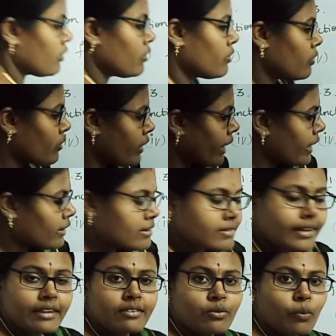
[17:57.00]
so take this
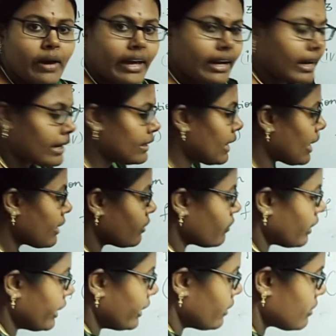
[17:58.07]
x square like that
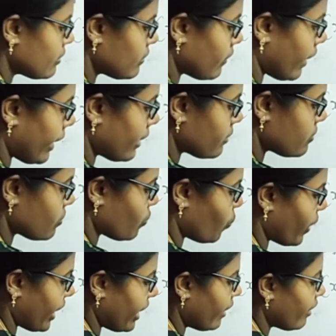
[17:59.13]
only. So x
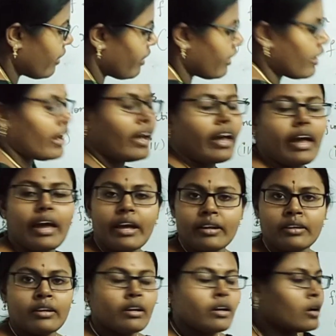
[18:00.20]
square, and
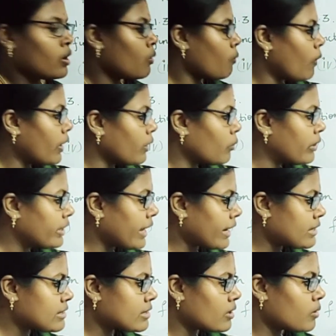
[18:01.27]
whatever the
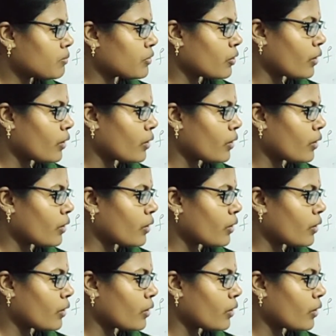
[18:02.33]
x terms you